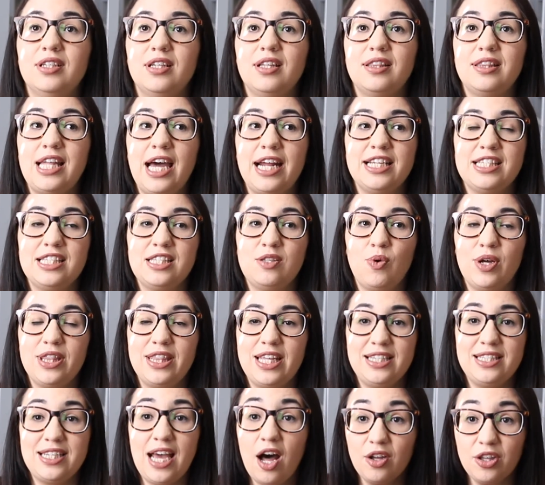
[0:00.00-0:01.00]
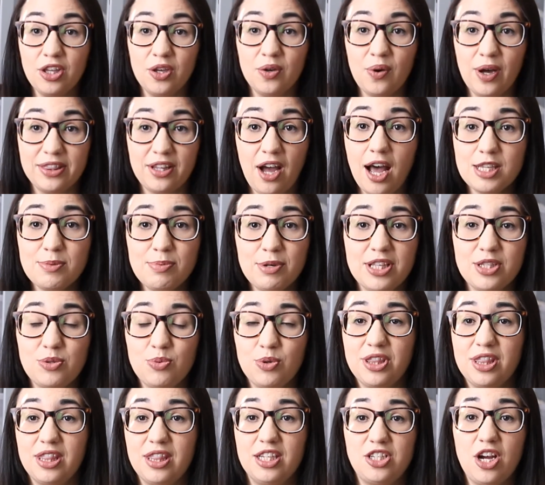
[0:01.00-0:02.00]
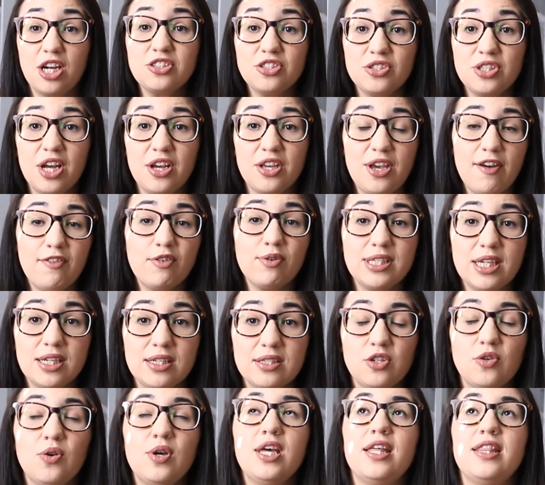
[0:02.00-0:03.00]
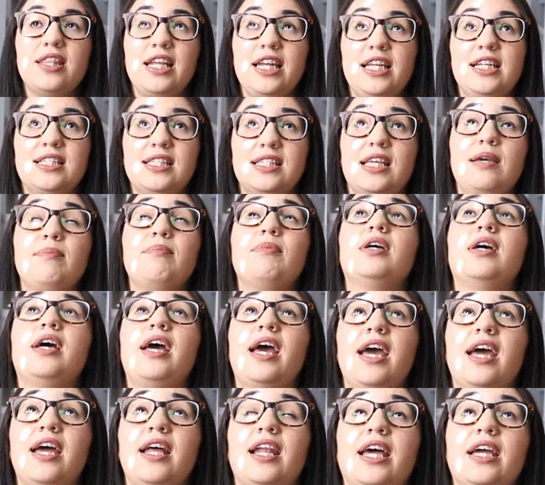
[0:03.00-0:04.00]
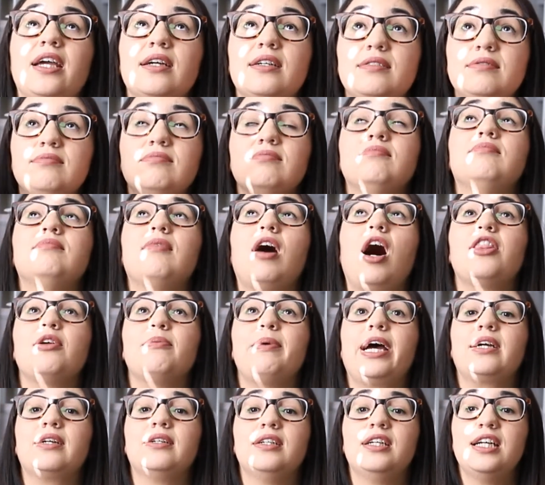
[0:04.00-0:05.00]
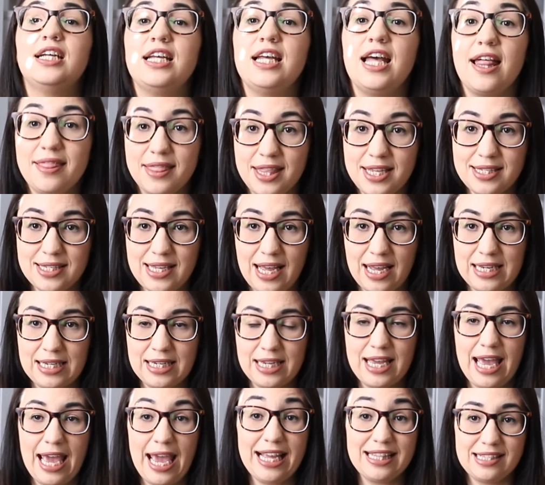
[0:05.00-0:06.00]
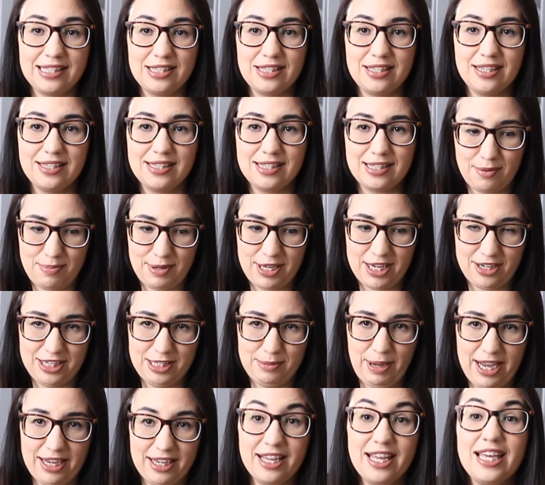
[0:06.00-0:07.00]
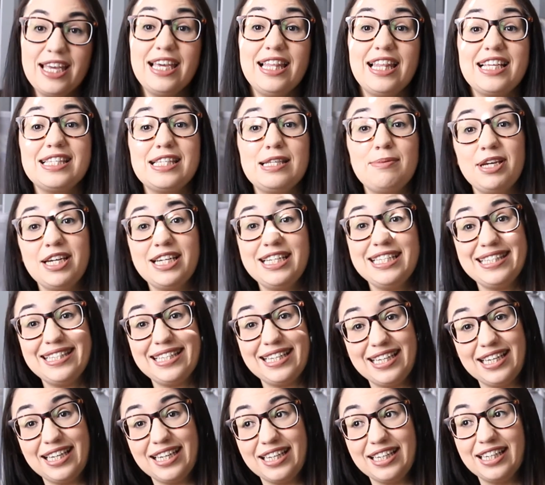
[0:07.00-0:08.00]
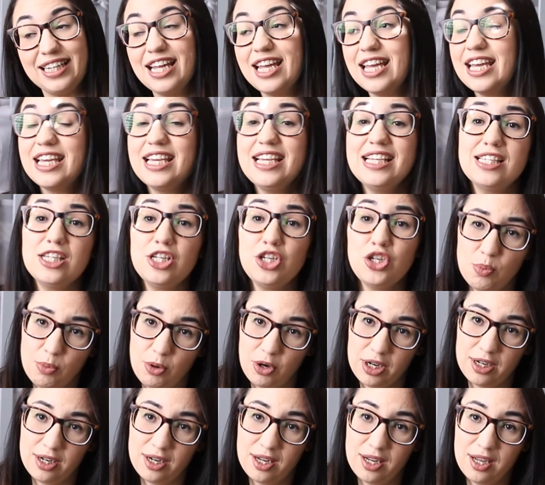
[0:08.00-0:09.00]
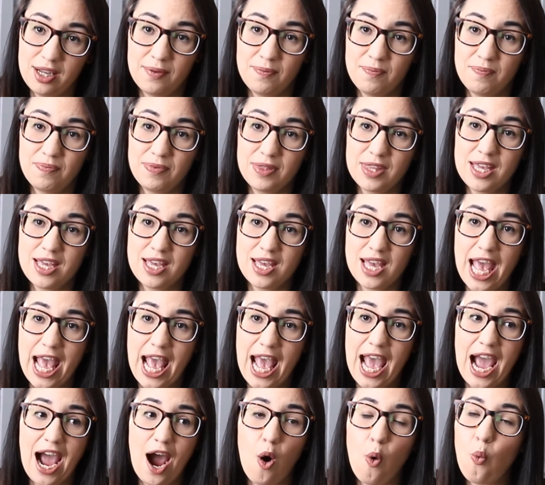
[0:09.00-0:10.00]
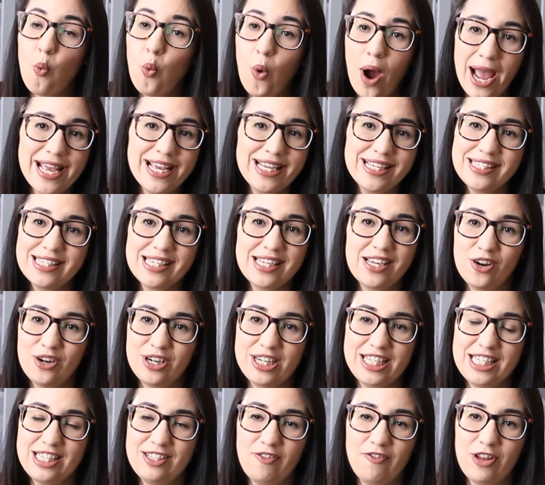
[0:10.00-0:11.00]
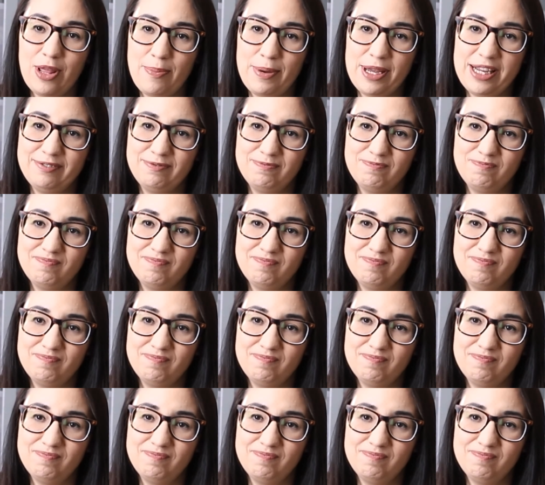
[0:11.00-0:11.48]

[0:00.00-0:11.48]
That is what they tell you at the hospital. It's where the doctors tell you, everyone tells you, they need to sleep, like, on their back. This guy hates sleeping on his back. He likes sleeping on his side. He's a newborn. Why is he already flipping?